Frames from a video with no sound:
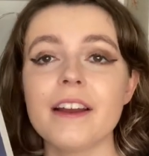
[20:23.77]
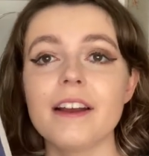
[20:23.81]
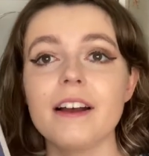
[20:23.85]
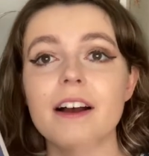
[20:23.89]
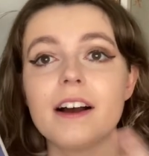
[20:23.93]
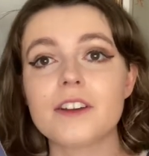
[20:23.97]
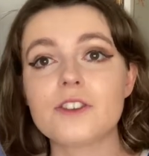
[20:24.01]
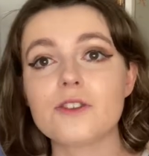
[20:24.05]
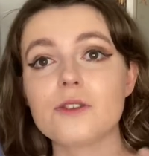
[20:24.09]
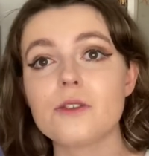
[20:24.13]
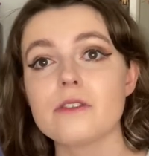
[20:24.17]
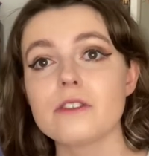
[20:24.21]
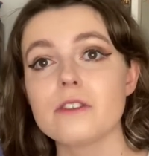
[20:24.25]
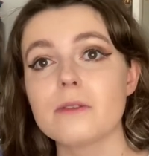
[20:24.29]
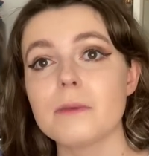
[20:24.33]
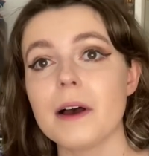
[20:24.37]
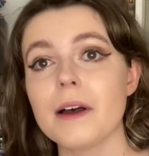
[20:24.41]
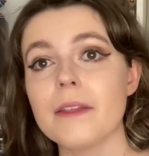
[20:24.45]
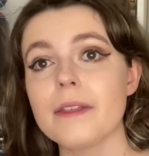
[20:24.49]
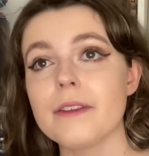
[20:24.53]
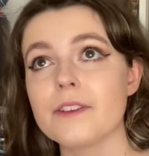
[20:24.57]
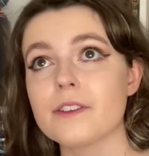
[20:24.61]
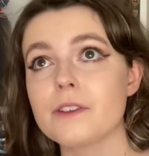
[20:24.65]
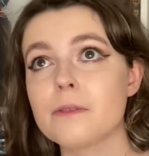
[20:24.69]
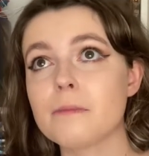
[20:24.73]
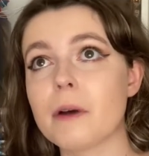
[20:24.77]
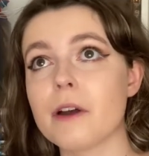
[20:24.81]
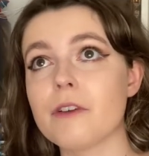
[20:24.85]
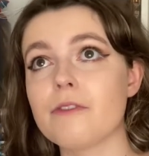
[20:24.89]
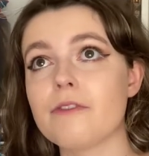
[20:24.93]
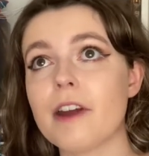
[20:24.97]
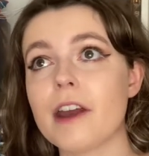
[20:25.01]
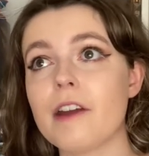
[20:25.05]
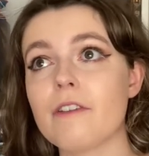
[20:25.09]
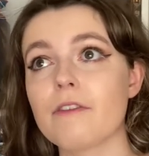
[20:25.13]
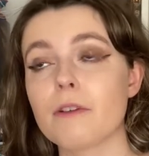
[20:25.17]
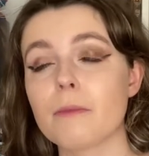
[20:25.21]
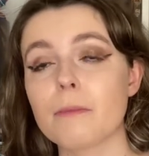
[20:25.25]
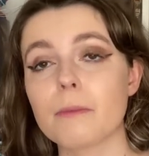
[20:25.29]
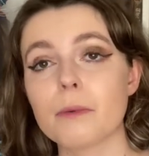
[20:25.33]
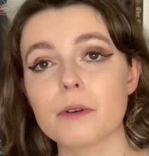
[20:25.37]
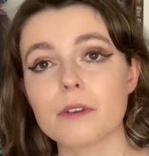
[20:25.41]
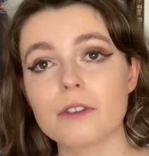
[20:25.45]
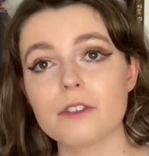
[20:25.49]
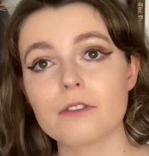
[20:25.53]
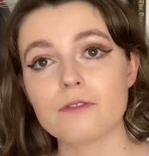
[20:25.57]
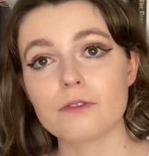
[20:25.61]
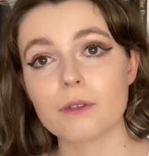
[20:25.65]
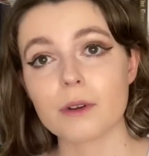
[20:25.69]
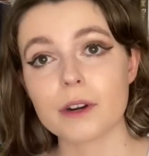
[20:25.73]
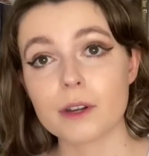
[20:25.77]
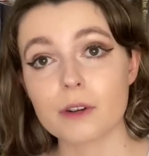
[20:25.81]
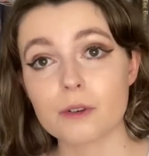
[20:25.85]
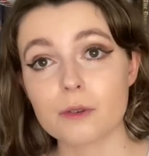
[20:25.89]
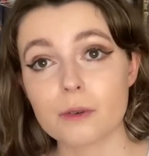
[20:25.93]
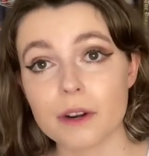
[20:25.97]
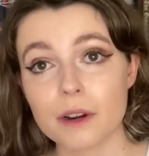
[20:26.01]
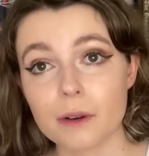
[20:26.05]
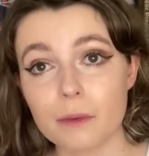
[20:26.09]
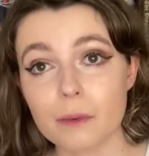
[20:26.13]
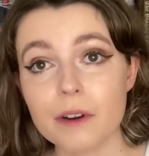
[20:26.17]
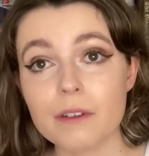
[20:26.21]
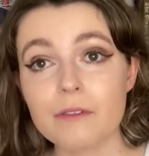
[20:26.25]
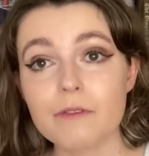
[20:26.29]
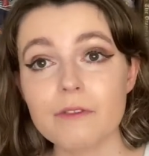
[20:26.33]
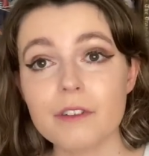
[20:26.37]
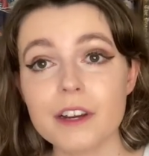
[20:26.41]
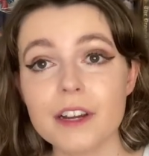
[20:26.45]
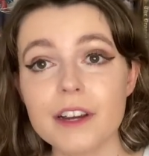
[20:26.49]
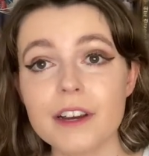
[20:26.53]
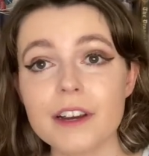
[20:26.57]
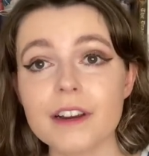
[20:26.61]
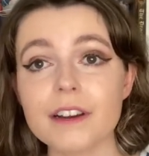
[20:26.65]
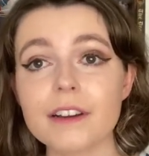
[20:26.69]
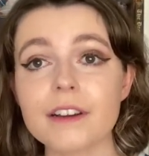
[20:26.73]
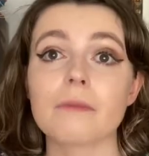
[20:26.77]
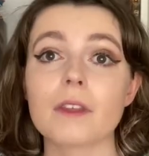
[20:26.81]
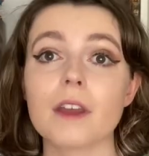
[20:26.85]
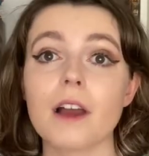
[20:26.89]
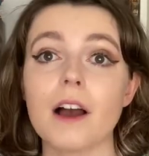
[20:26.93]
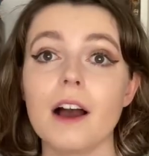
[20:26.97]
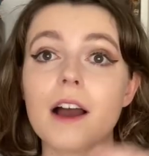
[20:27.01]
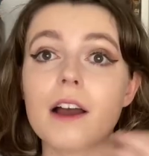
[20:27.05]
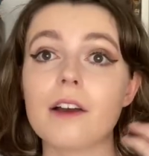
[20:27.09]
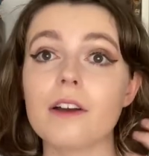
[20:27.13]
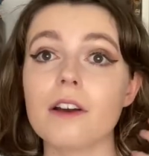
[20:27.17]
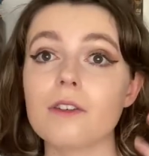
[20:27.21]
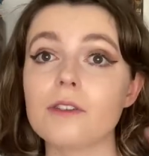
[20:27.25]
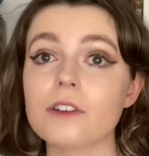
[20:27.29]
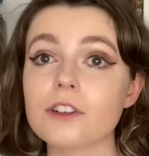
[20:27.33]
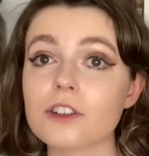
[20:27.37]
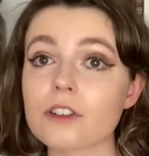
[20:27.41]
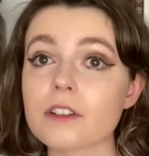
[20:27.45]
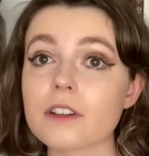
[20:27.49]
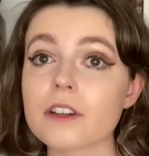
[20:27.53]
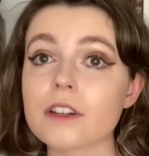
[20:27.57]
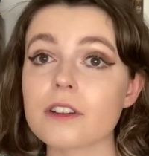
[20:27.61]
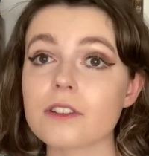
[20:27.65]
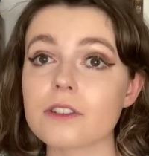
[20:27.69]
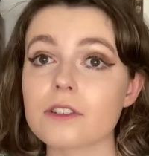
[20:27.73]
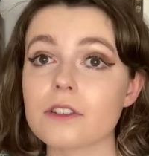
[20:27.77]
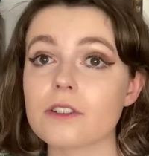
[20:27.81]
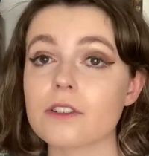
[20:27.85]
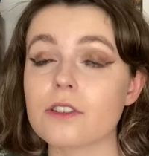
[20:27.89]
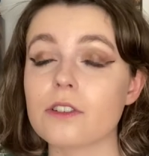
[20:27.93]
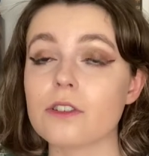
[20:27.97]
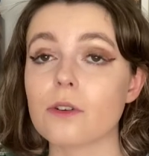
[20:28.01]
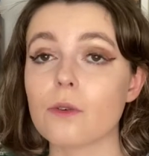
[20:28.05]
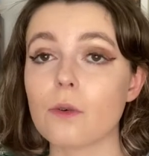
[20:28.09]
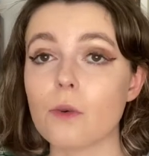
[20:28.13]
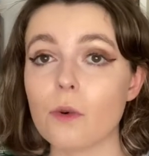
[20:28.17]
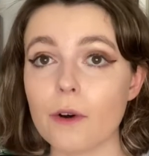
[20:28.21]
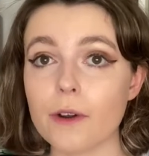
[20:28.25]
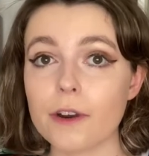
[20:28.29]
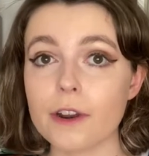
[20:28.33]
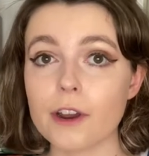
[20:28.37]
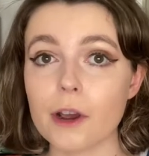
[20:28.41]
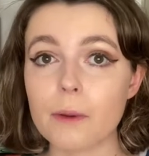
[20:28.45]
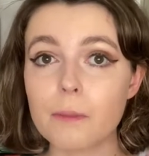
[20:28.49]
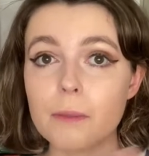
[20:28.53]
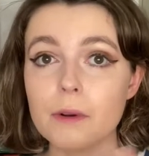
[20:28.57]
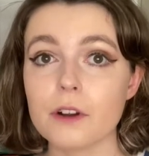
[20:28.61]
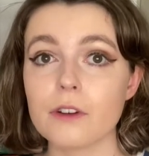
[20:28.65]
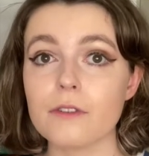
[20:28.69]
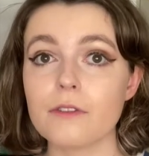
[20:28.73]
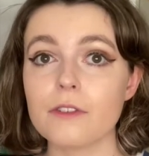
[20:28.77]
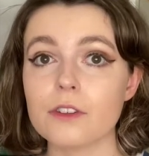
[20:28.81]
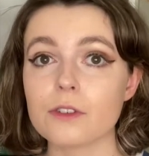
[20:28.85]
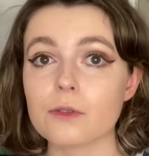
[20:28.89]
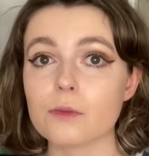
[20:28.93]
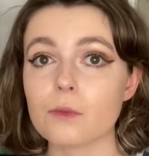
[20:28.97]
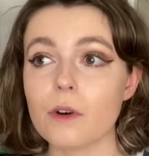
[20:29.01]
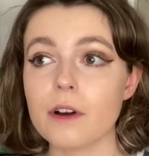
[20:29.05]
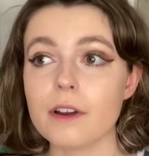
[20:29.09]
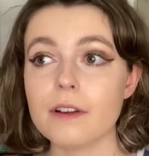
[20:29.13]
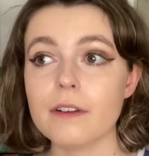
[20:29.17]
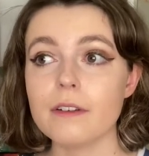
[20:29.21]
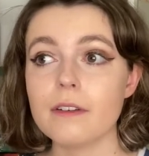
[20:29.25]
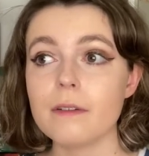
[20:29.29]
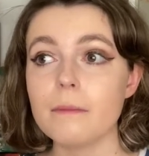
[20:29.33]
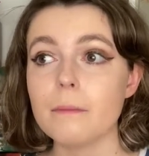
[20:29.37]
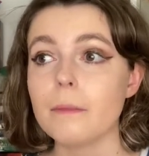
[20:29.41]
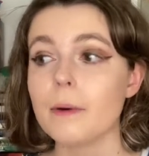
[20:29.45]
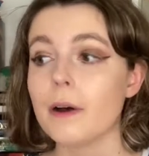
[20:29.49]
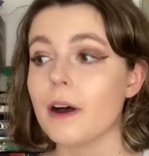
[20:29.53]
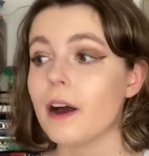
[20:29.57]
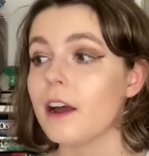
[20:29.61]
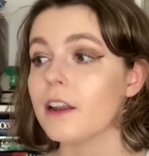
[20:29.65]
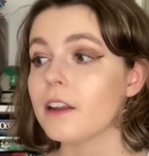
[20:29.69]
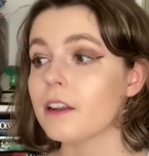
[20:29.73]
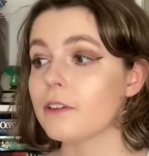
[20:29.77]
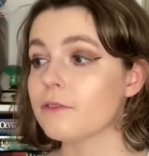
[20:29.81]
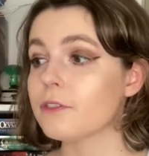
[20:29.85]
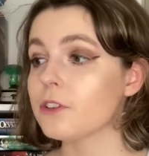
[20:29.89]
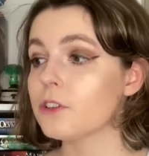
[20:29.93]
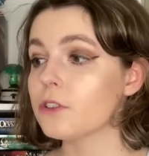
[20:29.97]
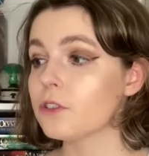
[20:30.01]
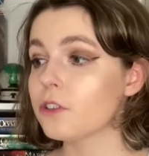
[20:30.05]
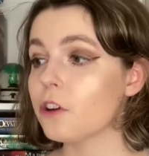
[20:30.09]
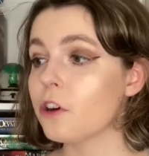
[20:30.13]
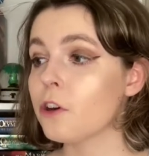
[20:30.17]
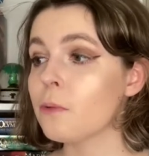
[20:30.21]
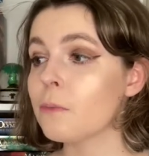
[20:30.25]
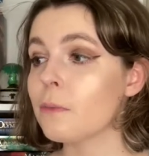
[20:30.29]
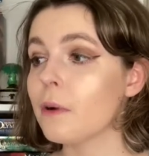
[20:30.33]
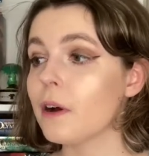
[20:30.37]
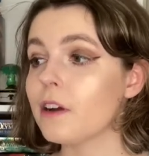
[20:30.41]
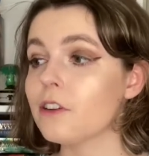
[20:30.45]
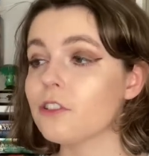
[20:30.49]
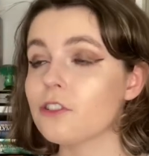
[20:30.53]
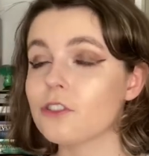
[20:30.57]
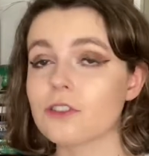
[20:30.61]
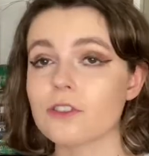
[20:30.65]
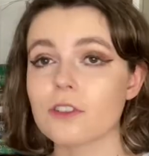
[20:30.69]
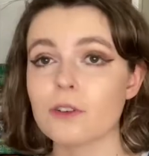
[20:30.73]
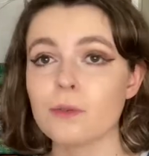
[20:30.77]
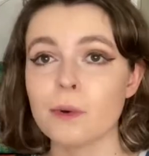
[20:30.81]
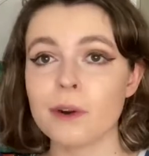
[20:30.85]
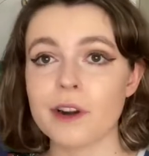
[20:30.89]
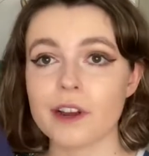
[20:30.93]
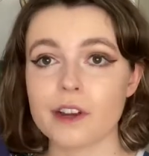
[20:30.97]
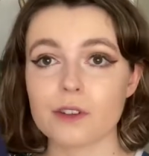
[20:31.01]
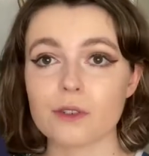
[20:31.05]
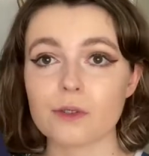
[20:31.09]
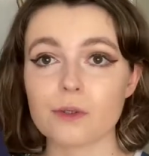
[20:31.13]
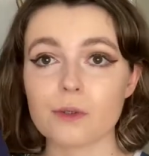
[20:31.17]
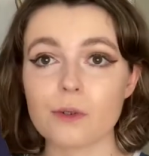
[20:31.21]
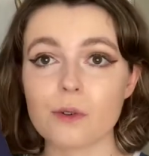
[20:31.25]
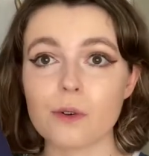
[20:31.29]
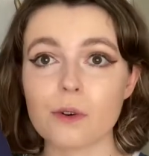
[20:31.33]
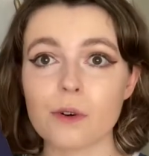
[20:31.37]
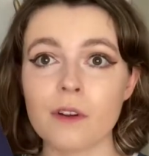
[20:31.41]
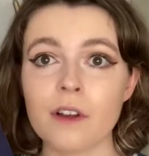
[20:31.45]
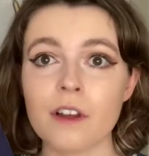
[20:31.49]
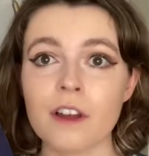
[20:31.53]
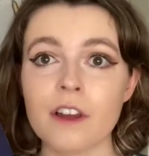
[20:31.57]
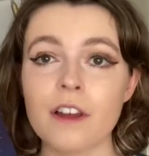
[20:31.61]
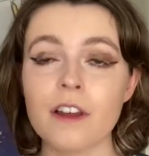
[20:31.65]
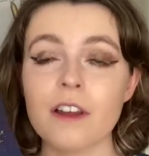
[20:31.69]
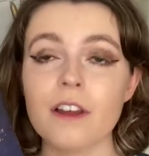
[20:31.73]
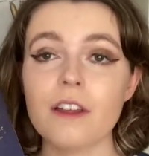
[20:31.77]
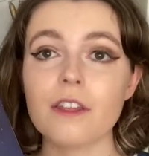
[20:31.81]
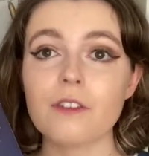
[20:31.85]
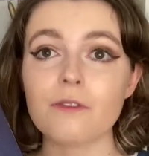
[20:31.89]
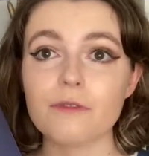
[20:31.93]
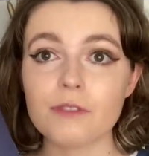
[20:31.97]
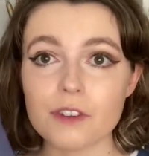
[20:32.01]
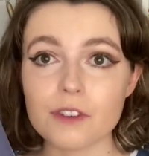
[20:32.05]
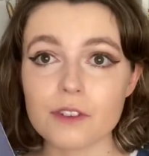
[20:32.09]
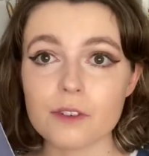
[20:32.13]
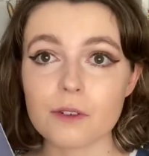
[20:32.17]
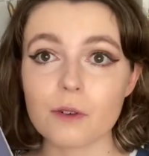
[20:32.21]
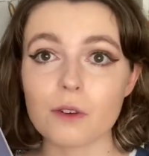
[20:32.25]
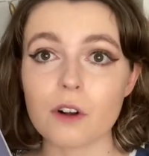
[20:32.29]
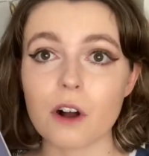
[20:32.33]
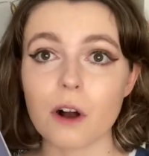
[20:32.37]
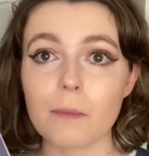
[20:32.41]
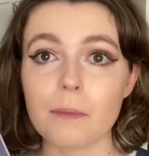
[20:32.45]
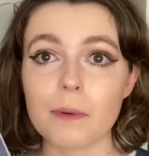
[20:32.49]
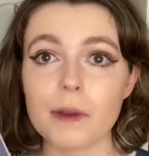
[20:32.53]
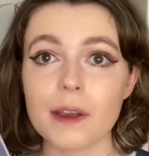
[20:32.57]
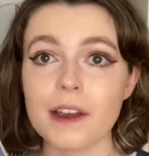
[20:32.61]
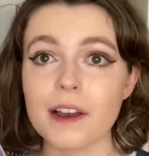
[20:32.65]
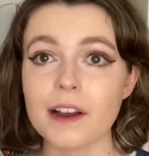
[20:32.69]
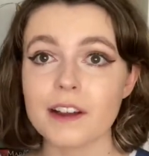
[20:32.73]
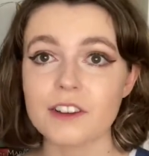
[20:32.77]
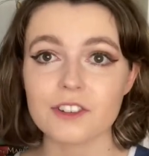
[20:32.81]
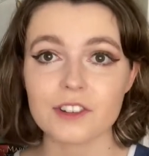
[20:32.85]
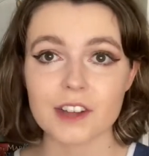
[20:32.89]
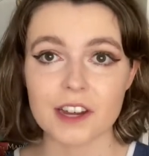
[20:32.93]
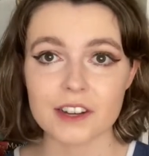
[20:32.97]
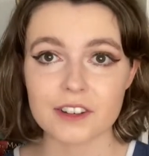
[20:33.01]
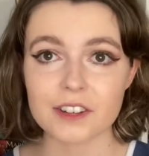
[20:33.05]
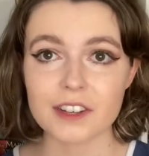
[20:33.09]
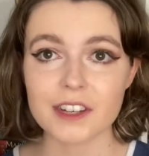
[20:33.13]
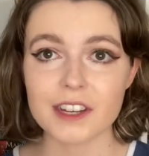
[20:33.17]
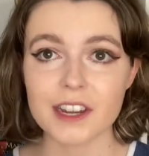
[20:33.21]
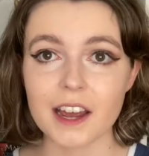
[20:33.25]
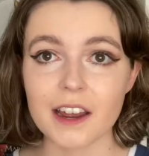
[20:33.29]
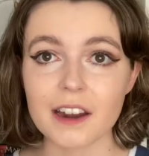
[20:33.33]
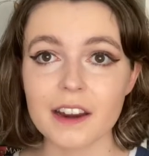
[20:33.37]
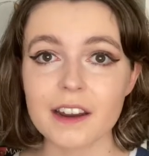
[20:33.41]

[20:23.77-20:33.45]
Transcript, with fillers: I talked about this in my favourite books of 2021 video. I originally listened to the audiobook of this one, but I loved it so much that when I saw the physical copy, I just had to get